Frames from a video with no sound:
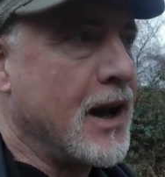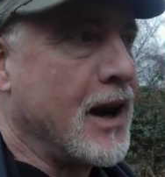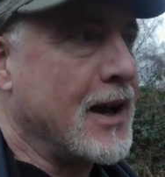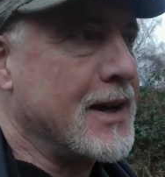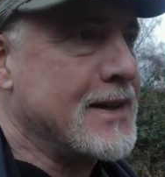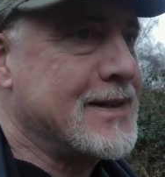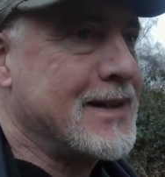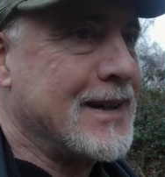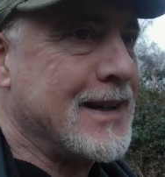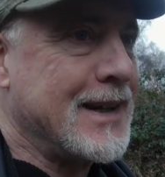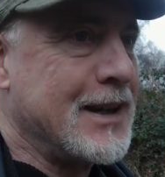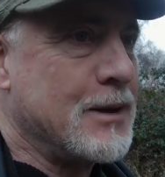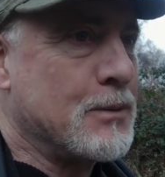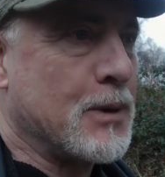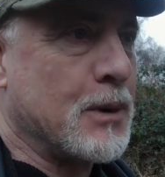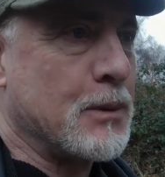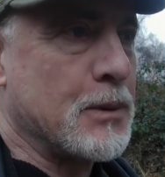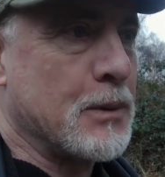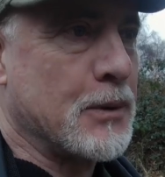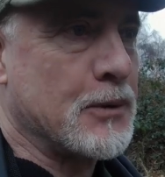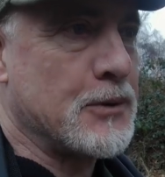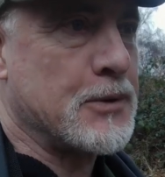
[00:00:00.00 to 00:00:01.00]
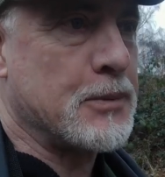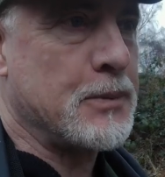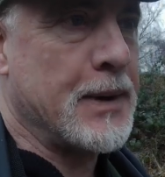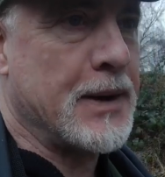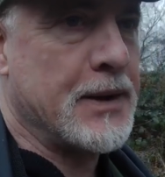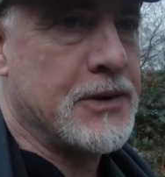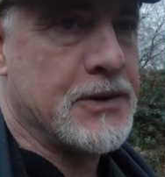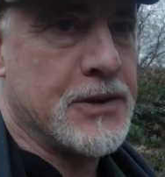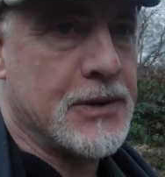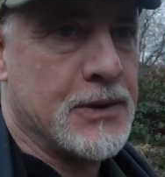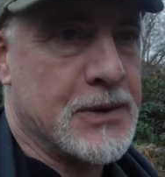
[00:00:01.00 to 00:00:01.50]
Ideally, what we want to be
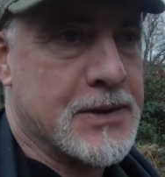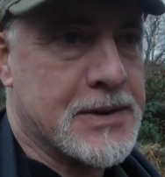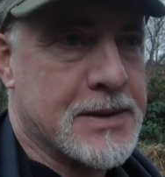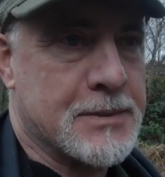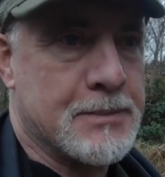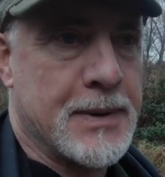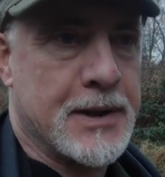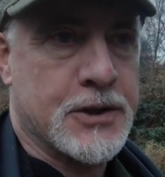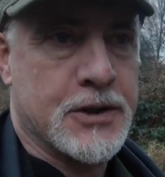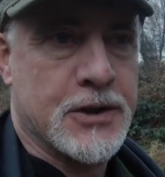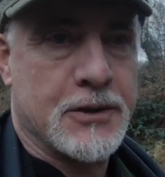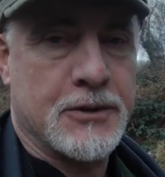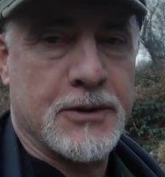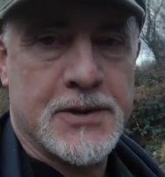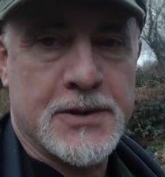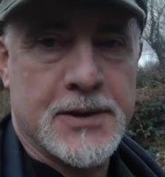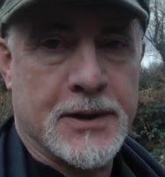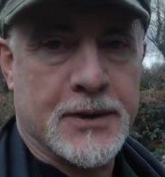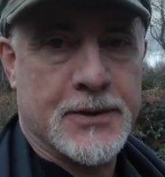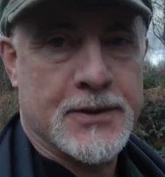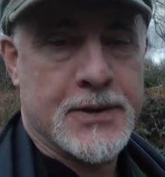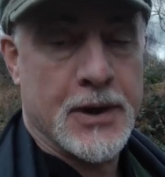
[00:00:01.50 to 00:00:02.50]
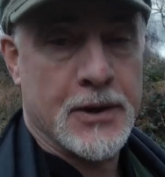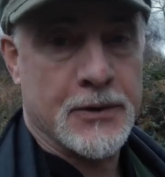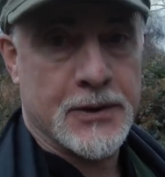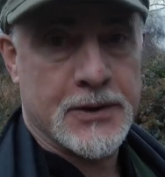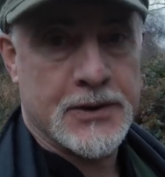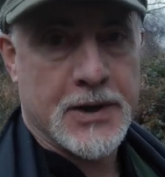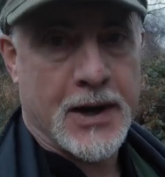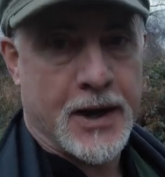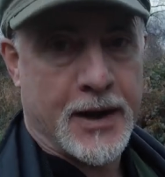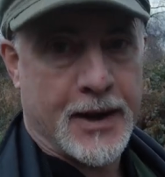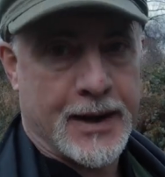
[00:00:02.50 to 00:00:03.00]
able to do is to measure the results over
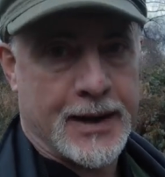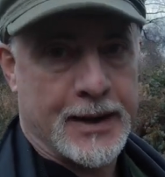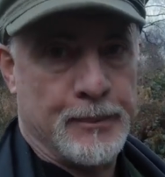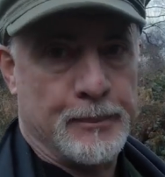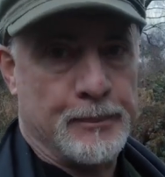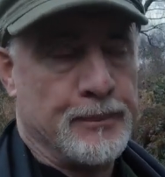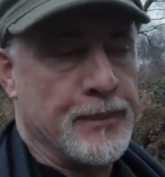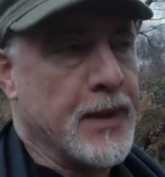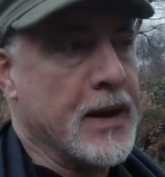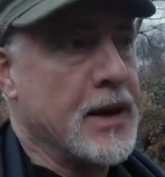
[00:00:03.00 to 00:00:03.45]
time.